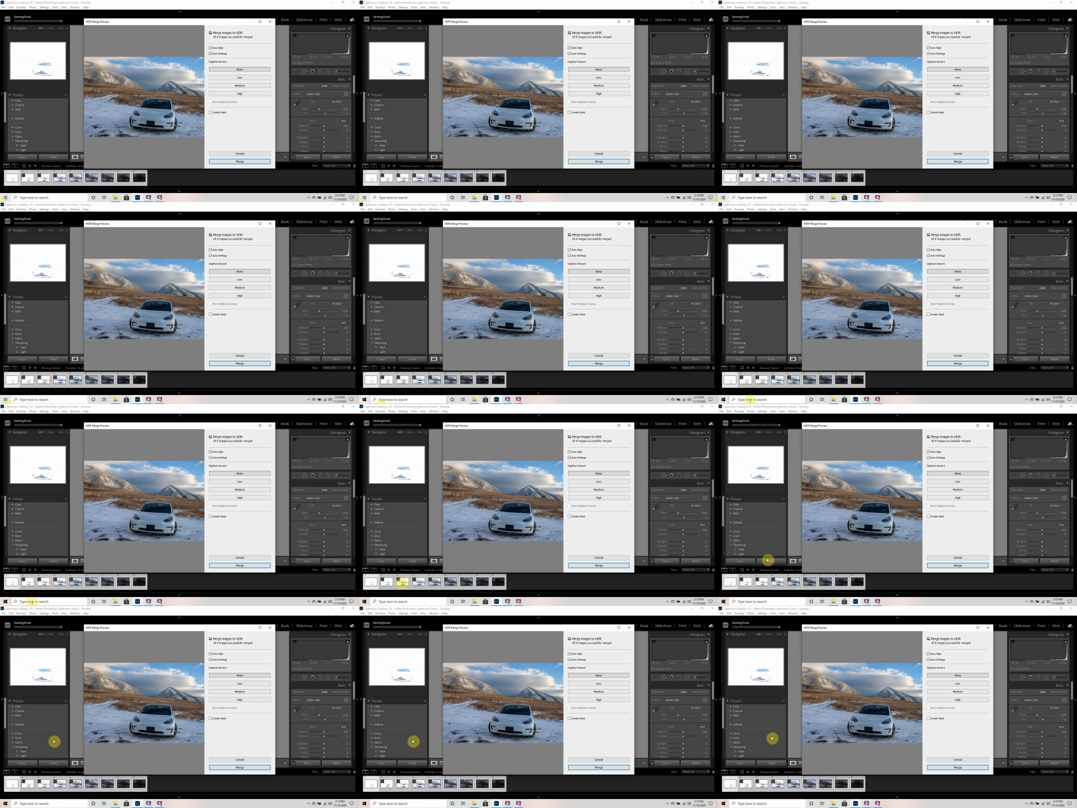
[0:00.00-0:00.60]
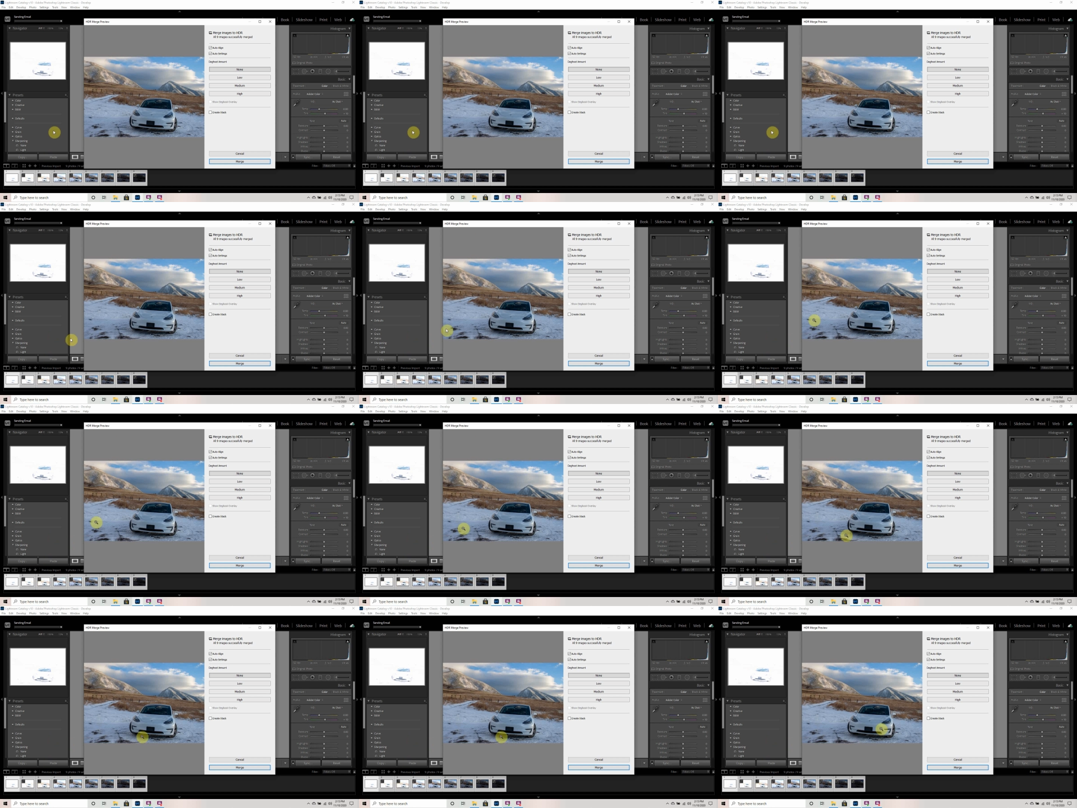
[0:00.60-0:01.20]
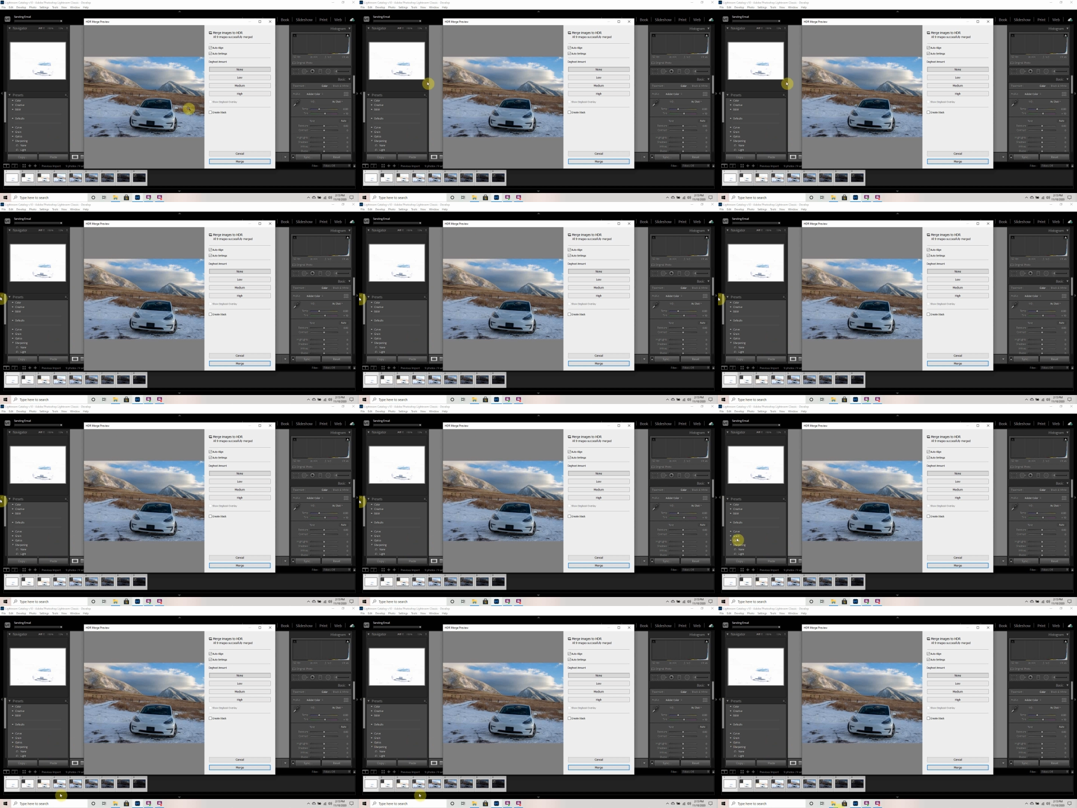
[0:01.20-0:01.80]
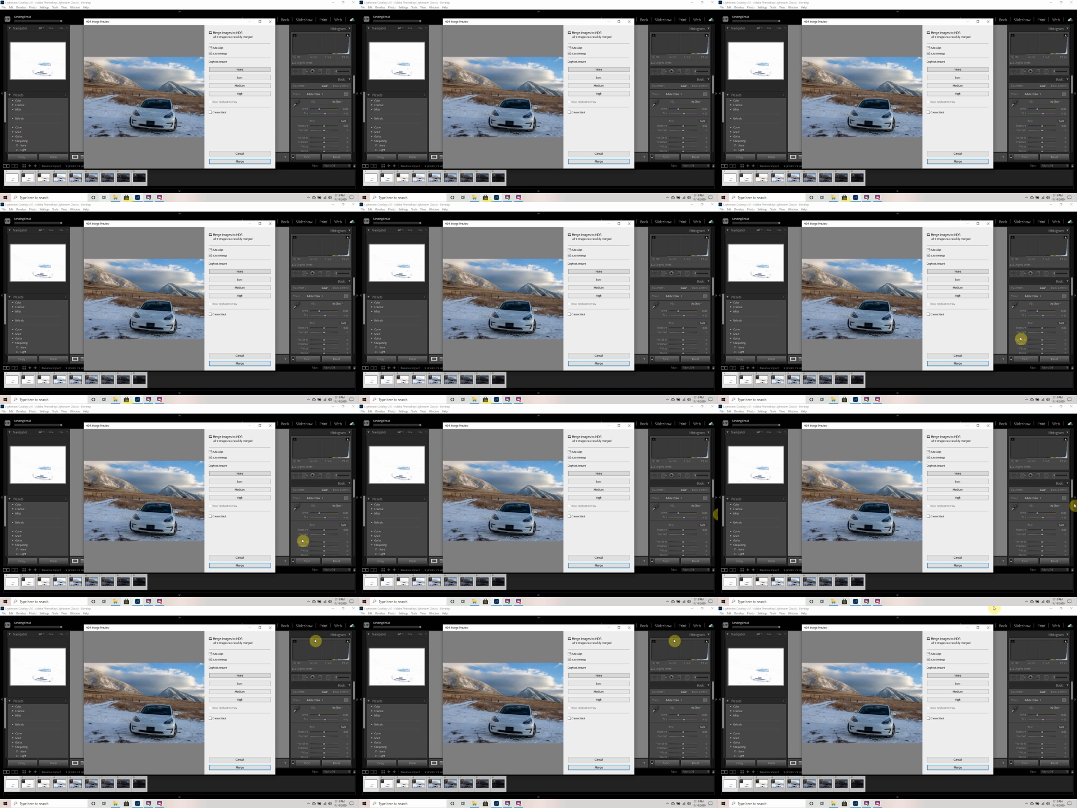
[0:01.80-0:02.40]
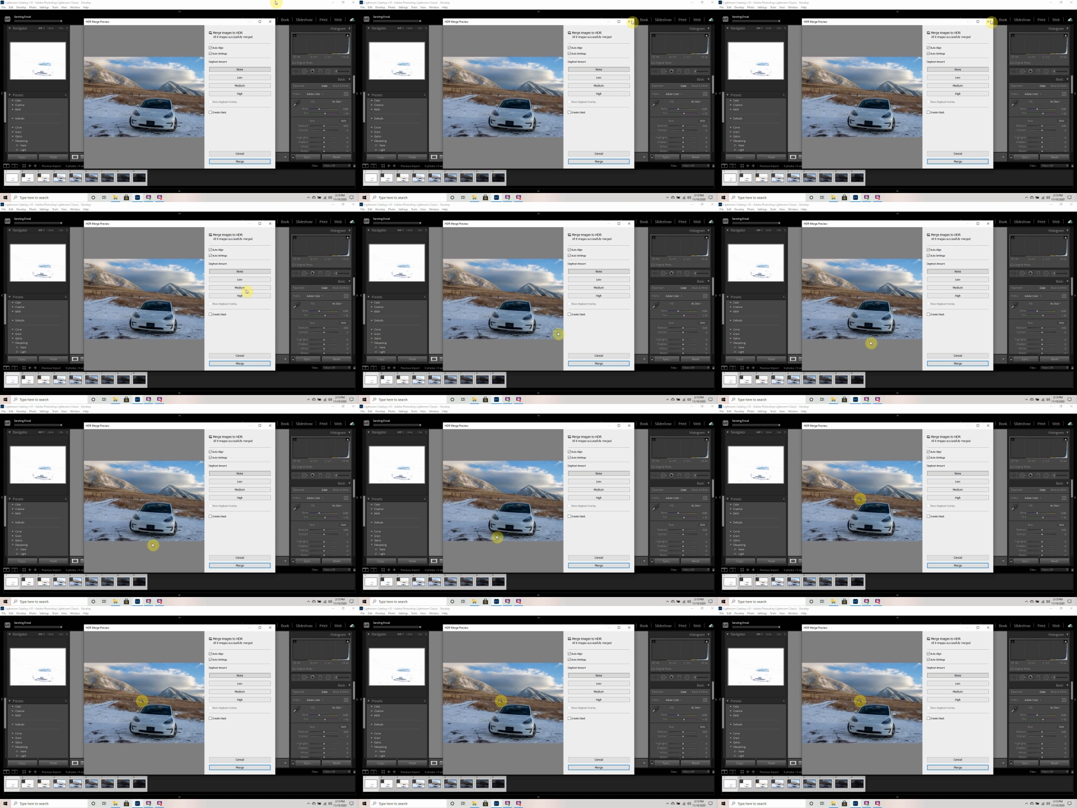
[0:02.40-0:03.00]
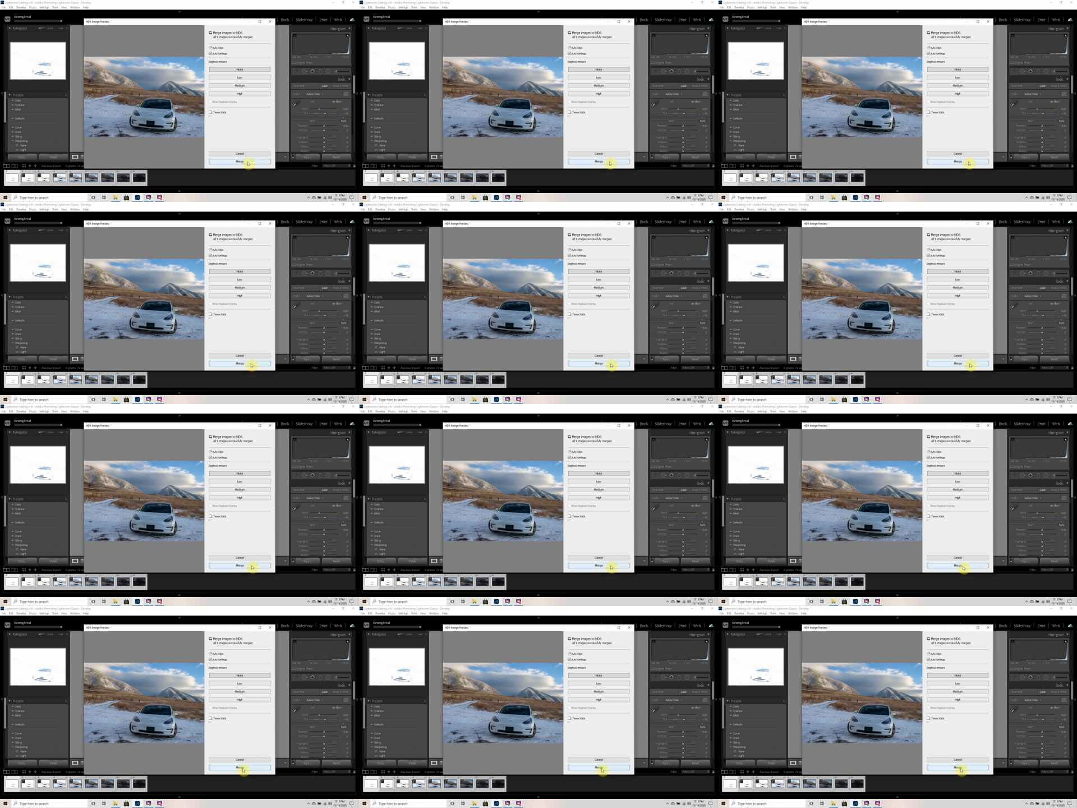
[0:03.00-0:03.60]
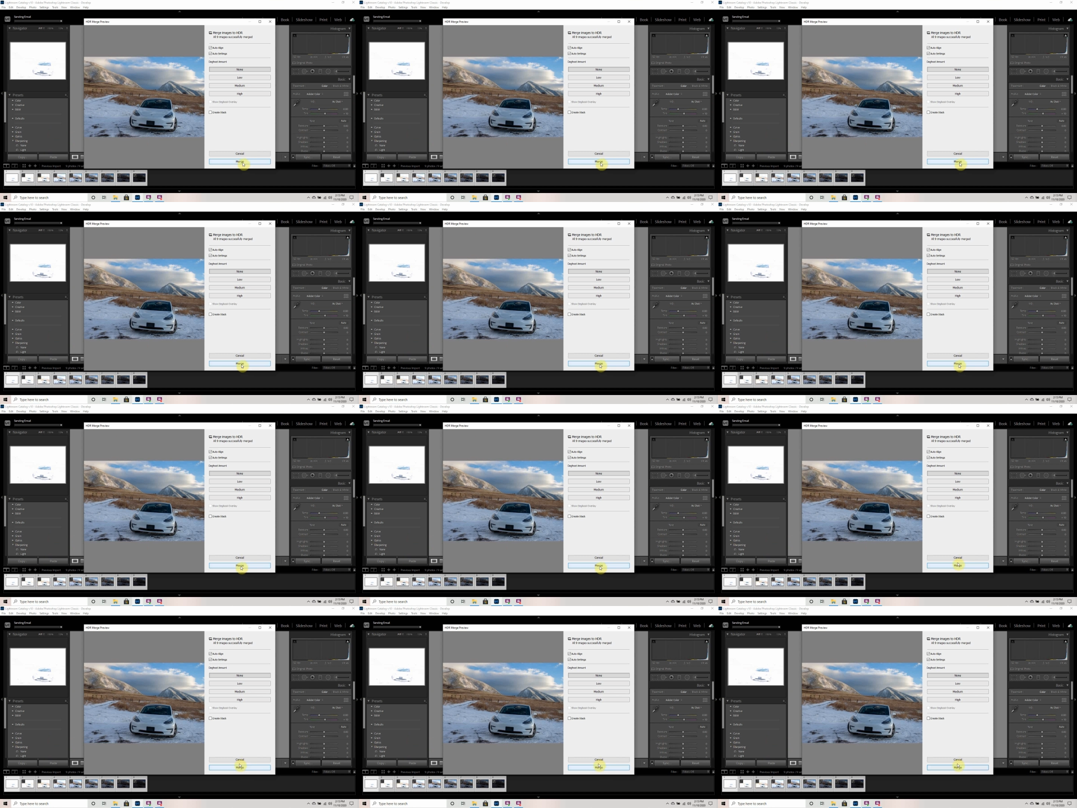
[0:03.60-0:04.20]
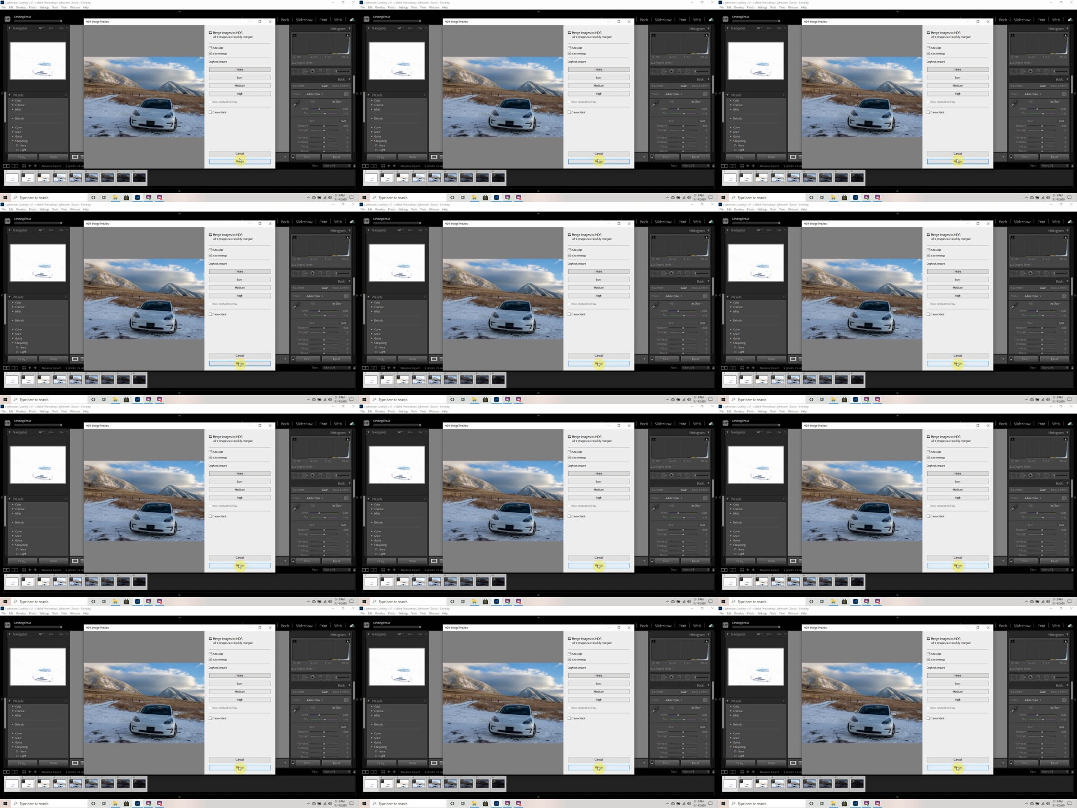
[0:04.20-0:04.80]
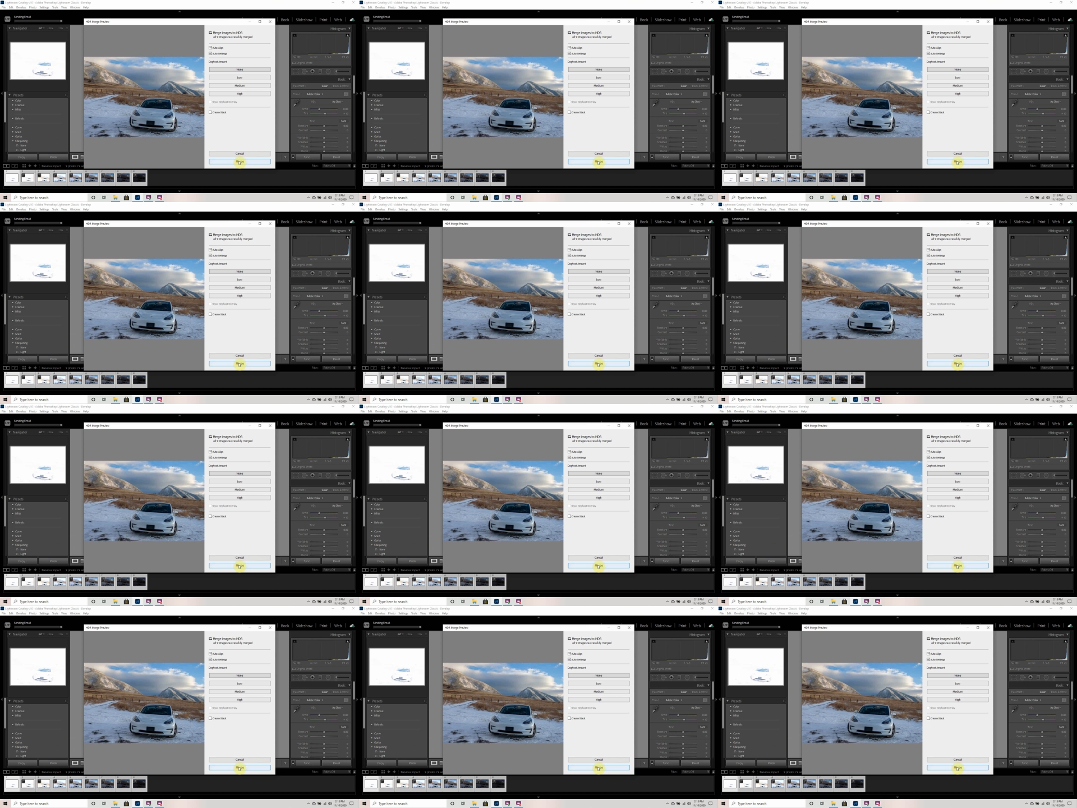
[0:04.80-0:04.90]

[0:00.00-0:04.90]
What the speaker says: Nobody's mouth can be seen.